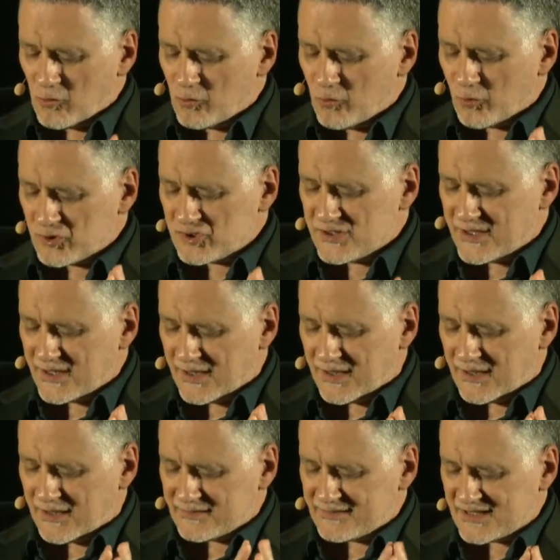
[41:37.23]

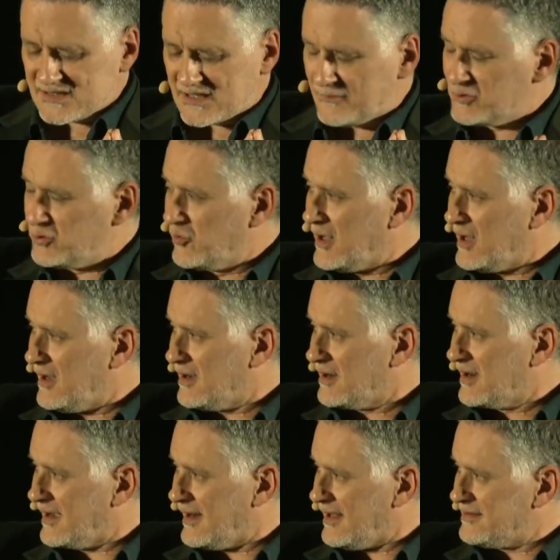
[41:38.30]
studies,
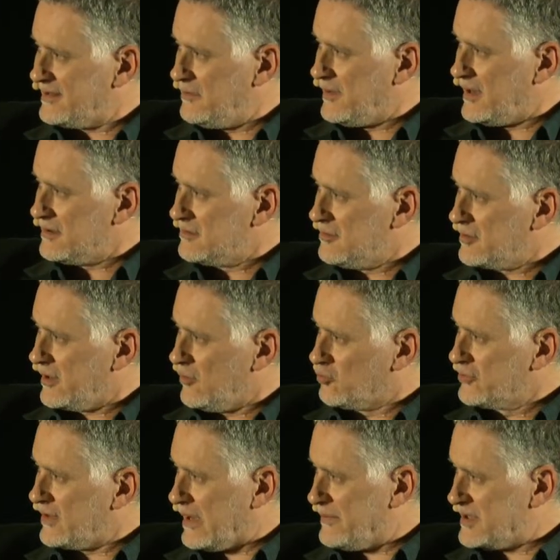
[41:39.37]
you
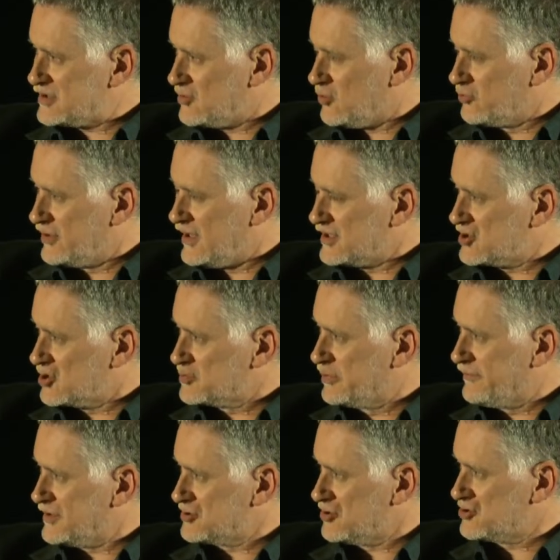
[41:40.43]
attended a course on
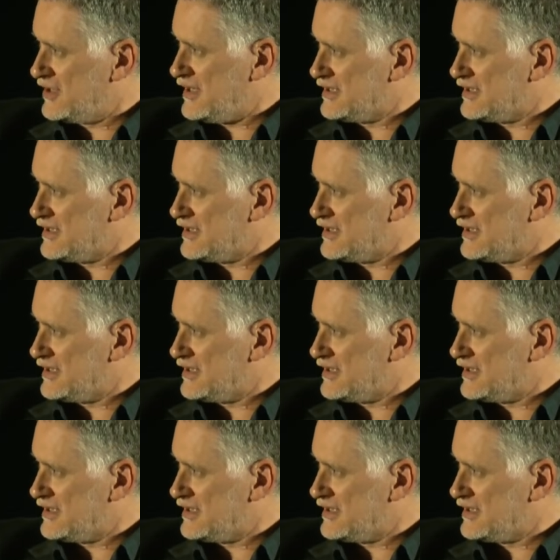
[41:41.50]
creative